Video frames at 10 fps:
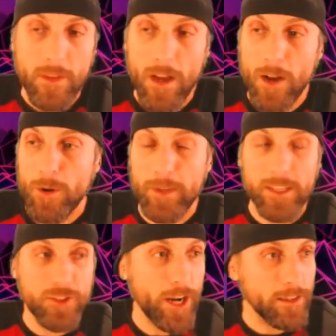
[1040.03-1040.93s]
I don't wanna be
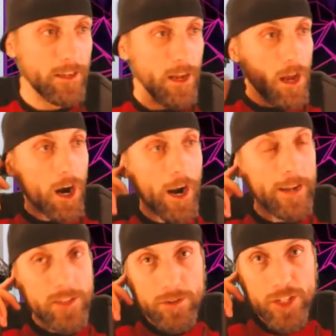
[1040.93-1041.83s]
distracted. All right,
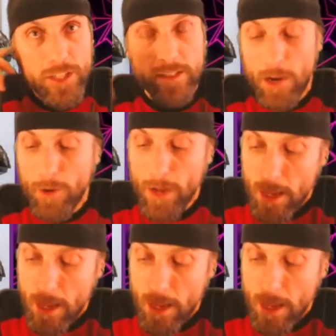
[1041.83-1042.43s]
so check this out.